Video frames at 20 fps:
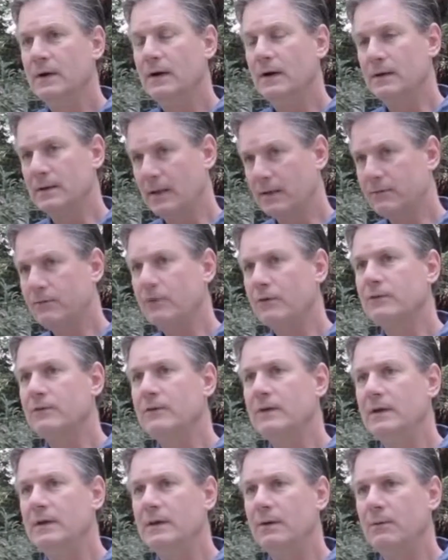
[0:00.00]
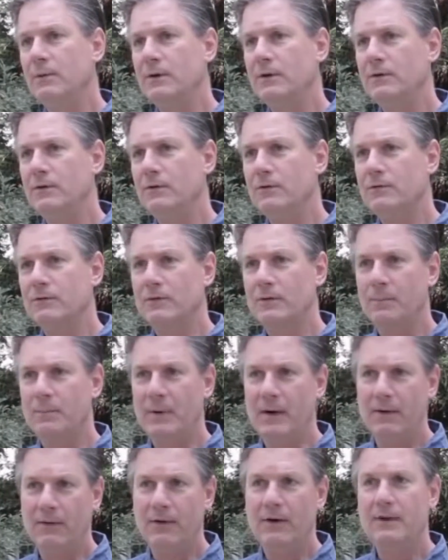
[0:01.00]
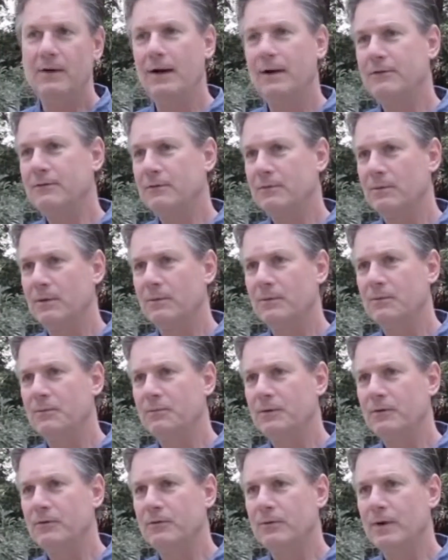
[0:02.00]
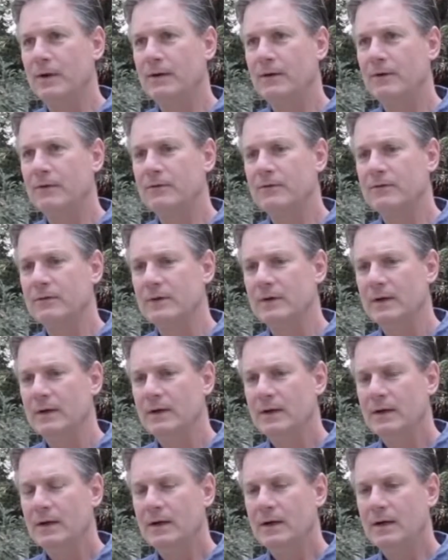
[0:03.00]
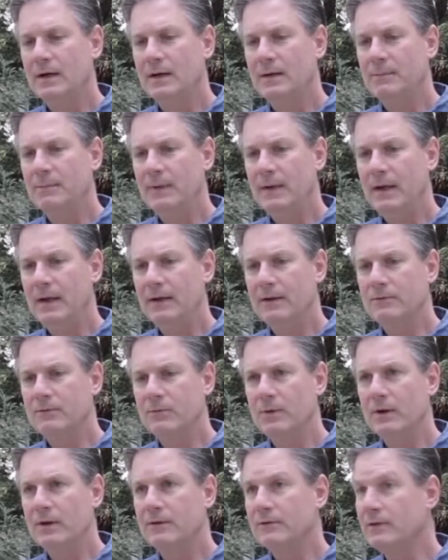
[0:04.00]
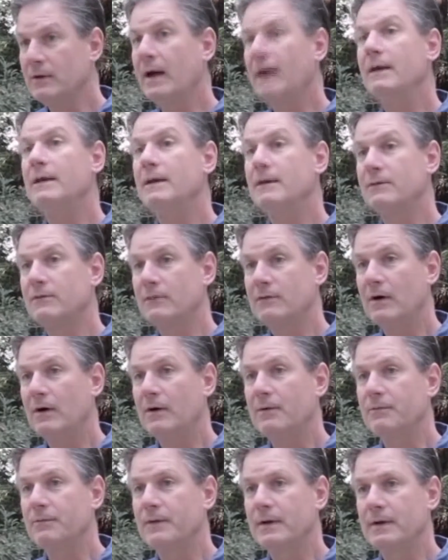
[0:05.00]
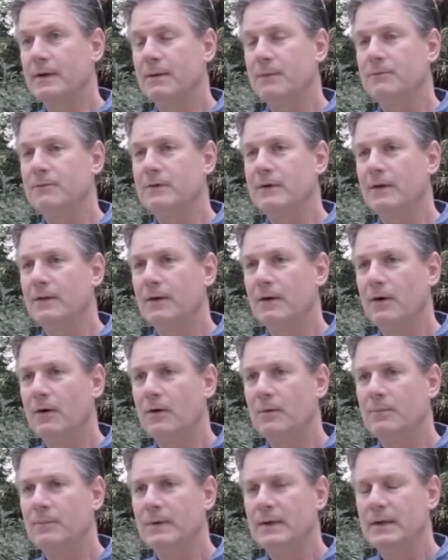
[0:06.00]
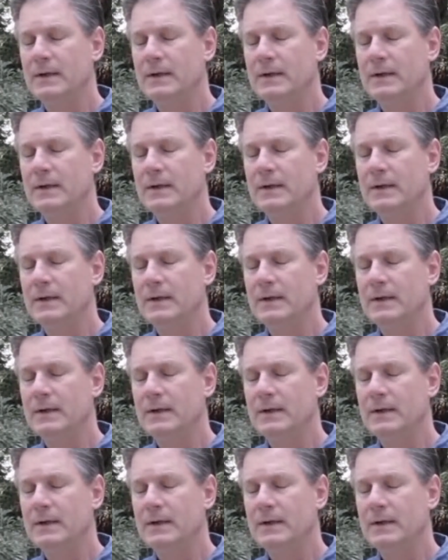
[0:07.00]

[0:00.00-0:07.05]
uh, electricity that we can use to power our lights and our refrigerators, um, as well as light itself that comes into the home.